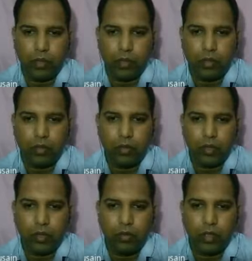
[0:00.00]
valued
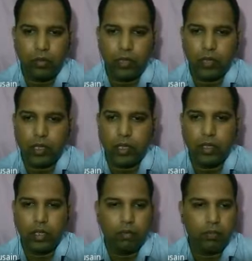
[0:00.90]
individuals, and
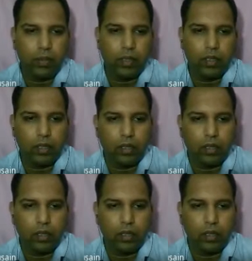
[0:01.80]
the equipment